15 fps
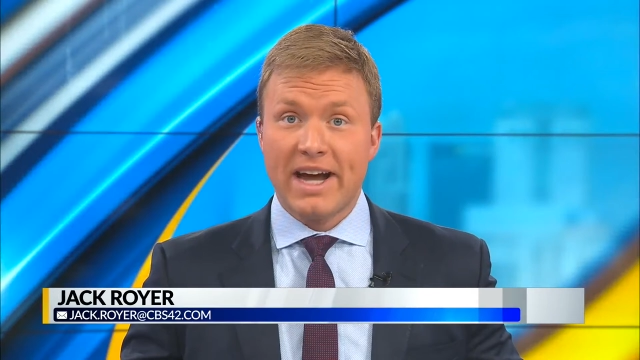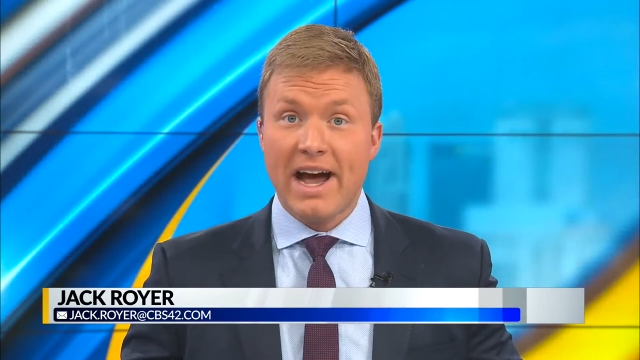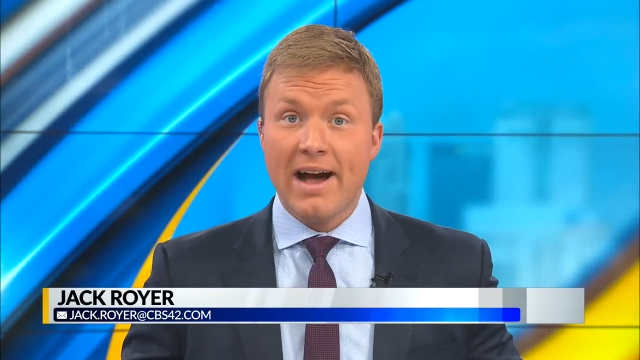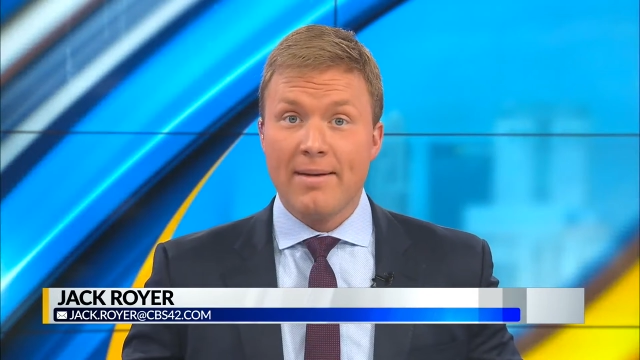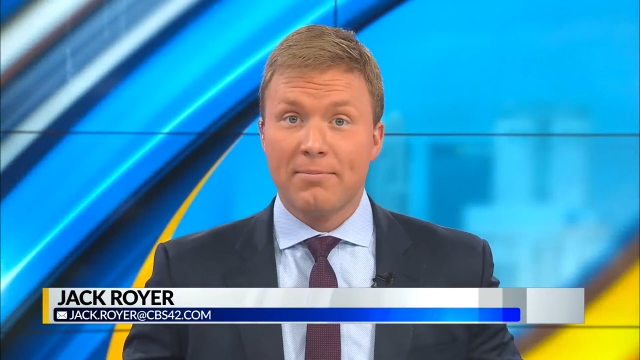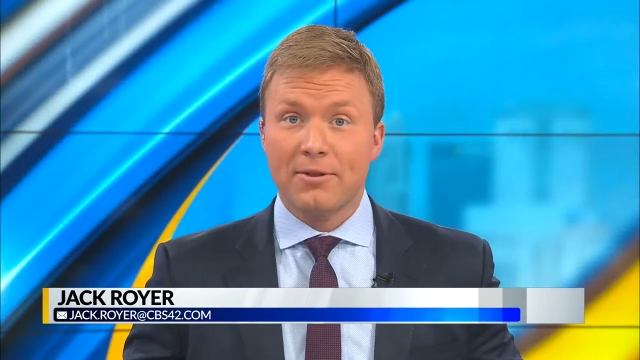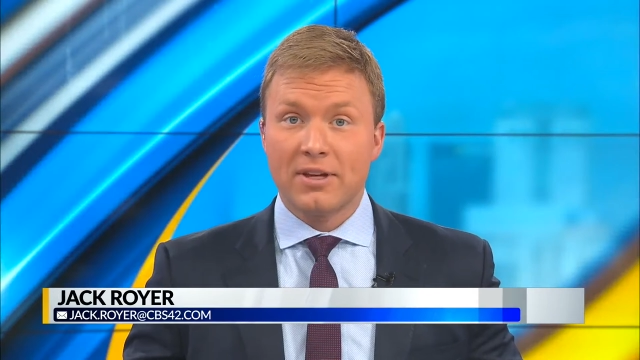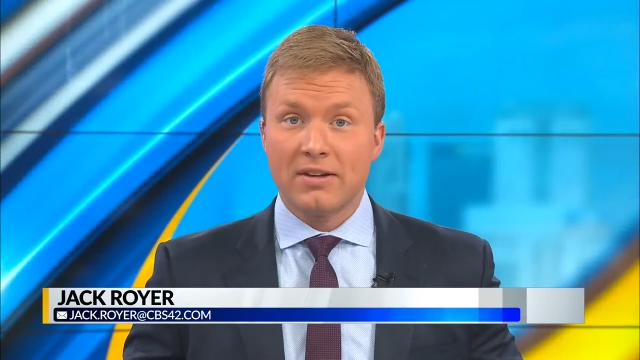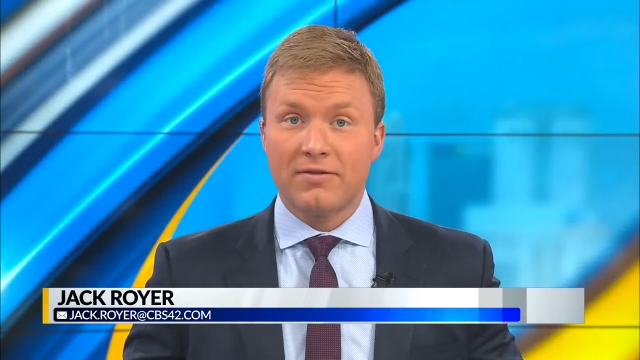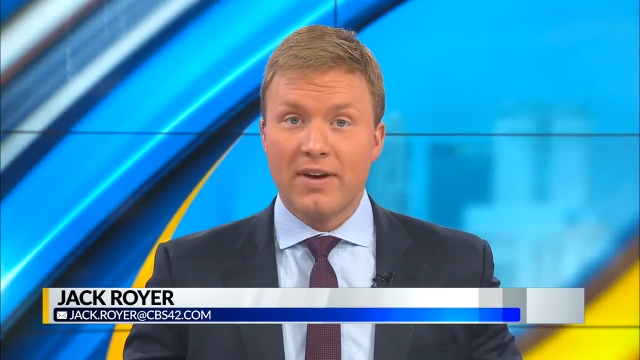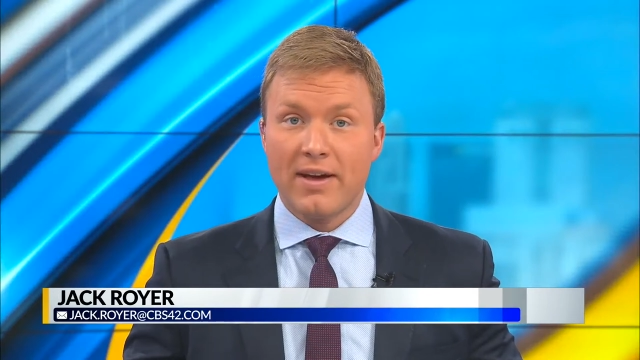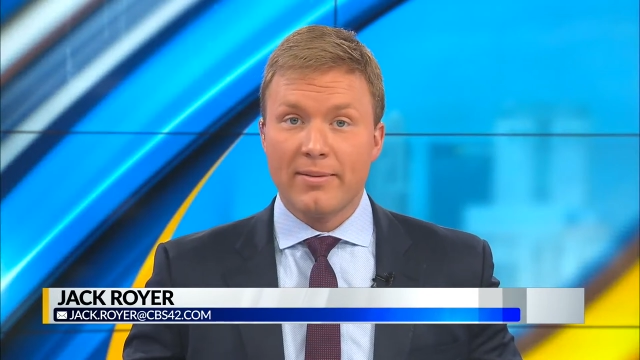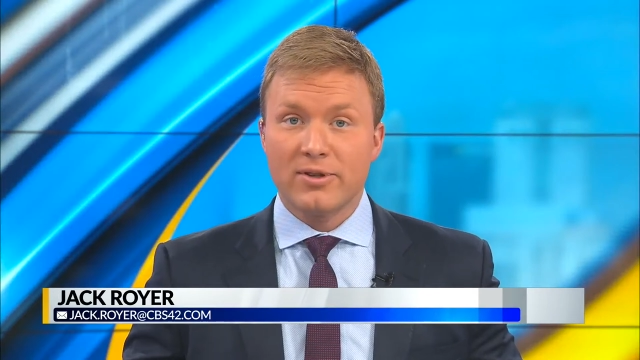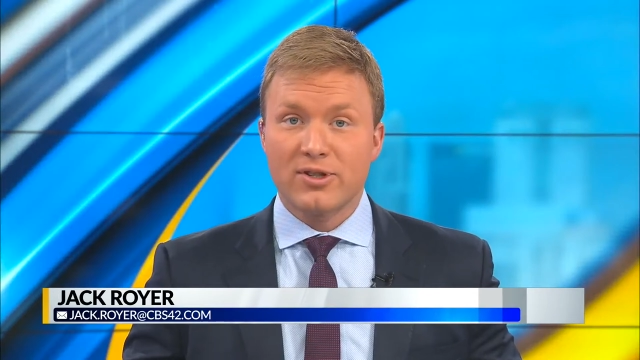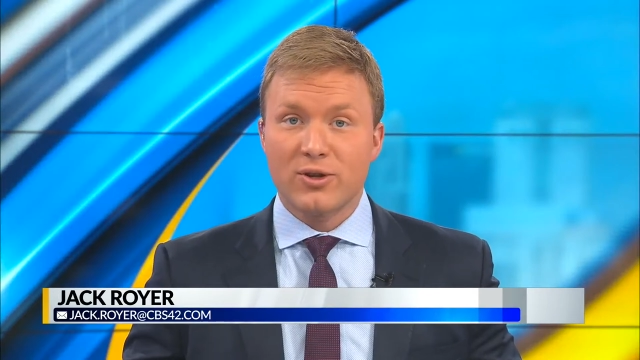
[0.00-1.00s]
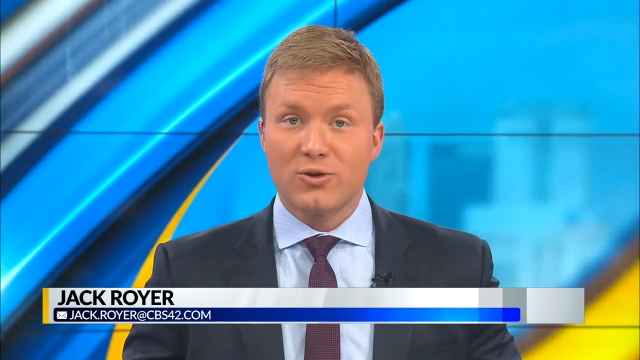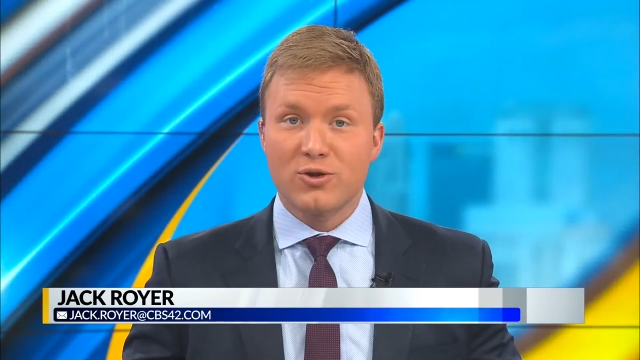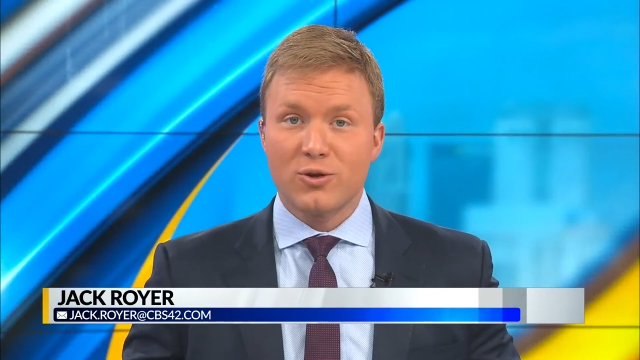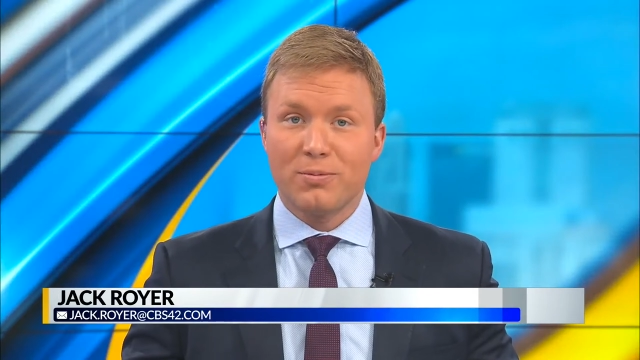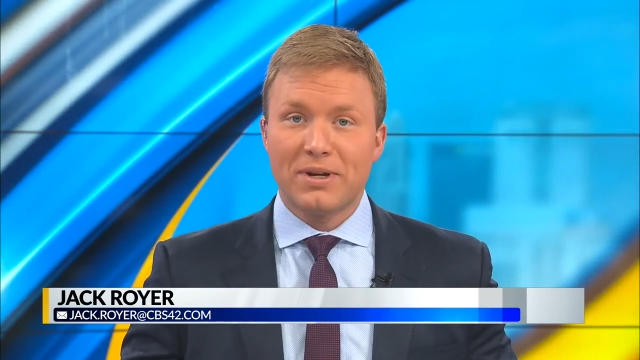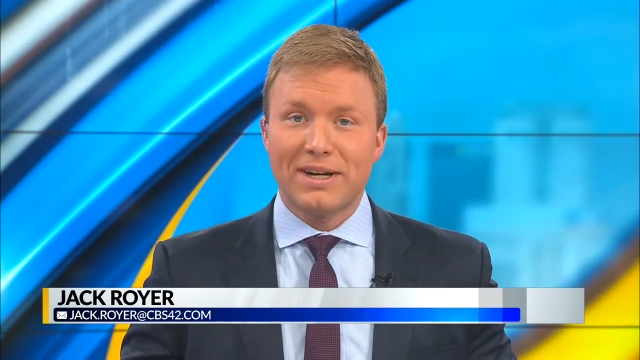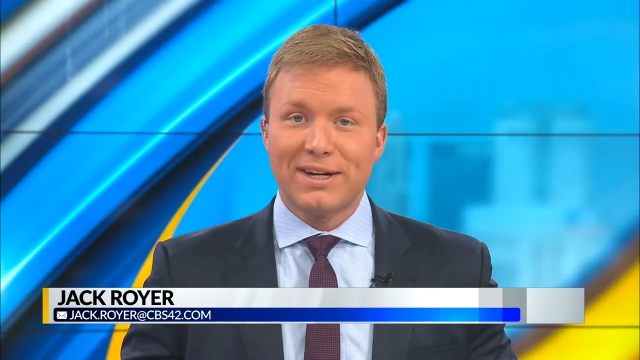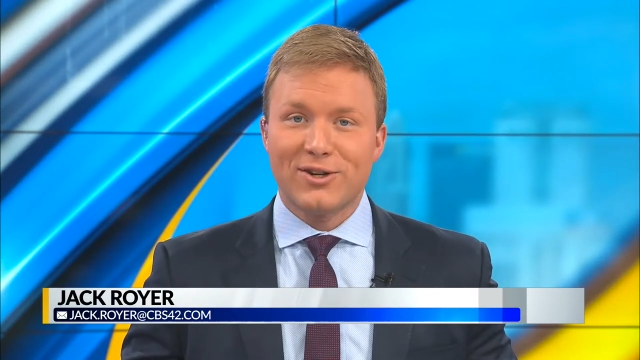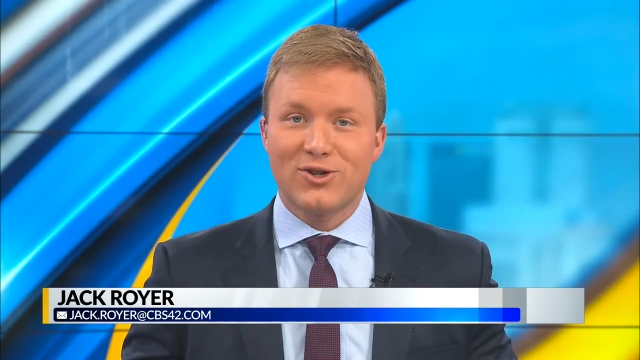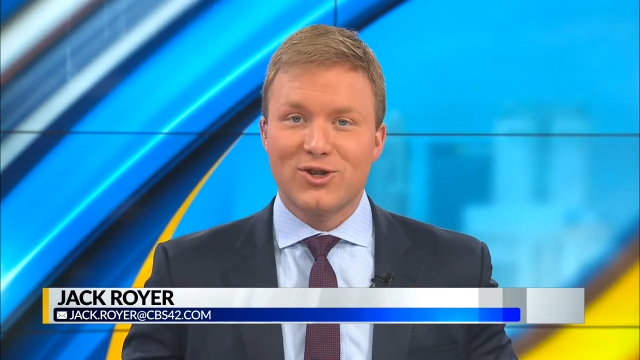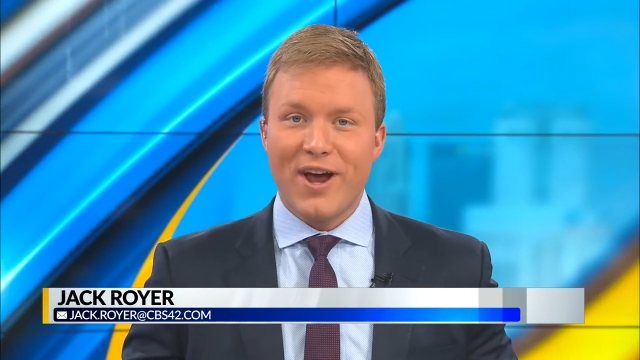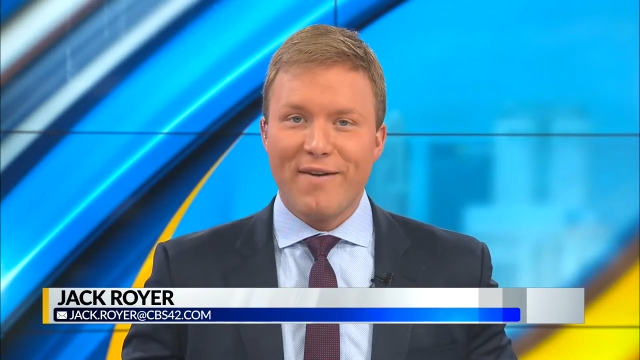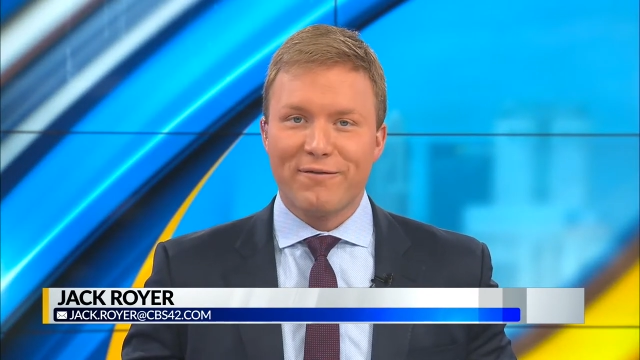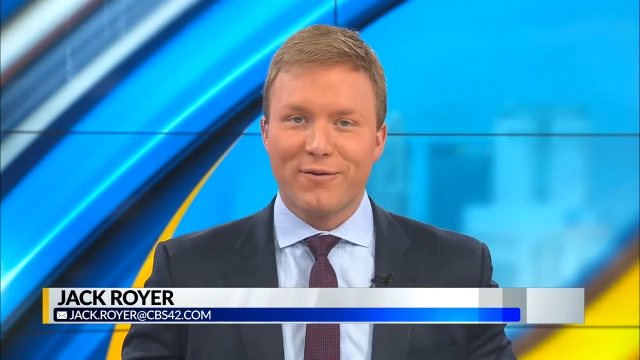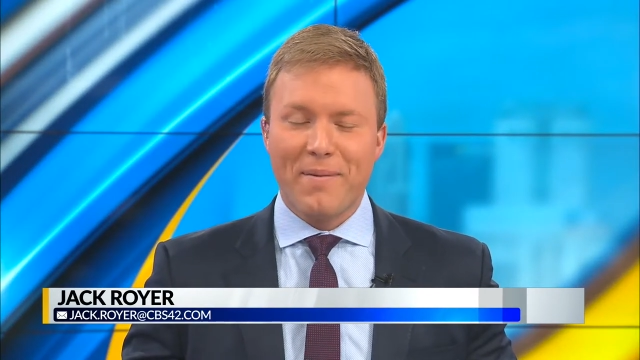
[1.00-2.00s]
Coming up, the famous social
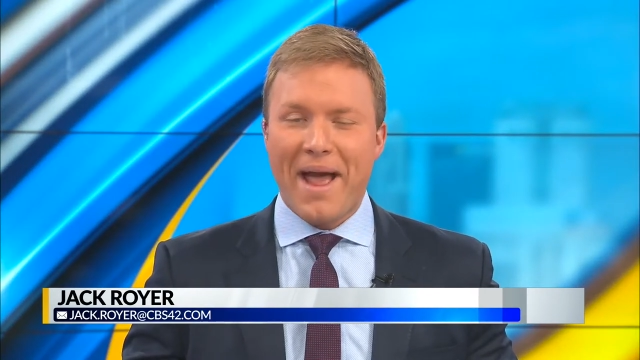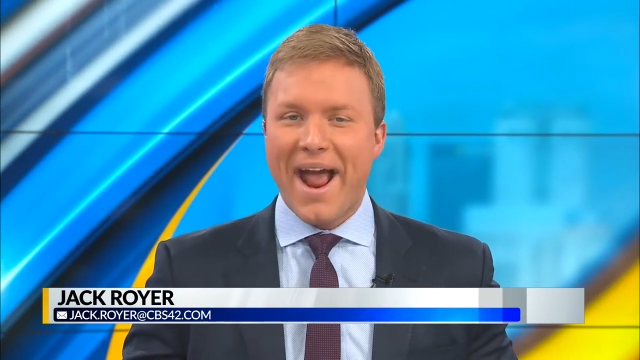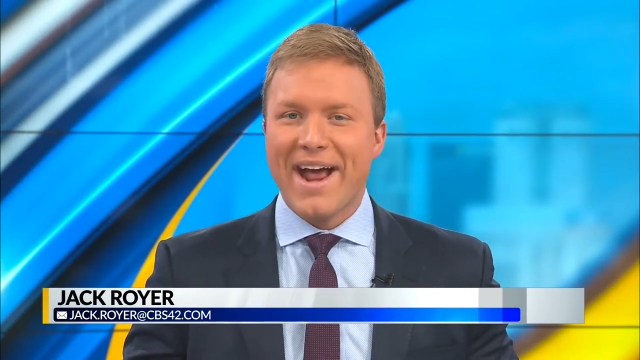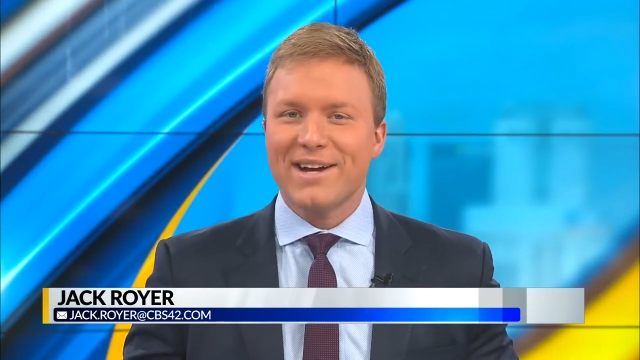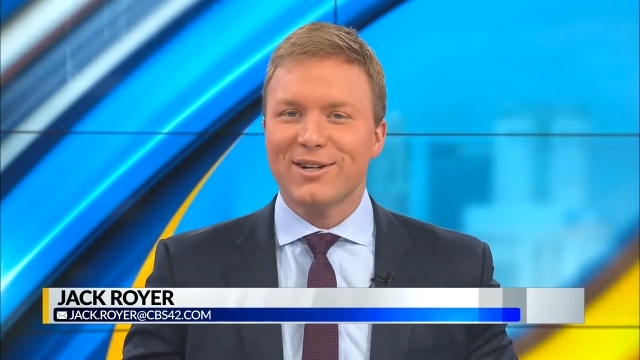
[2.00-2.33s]
media chef from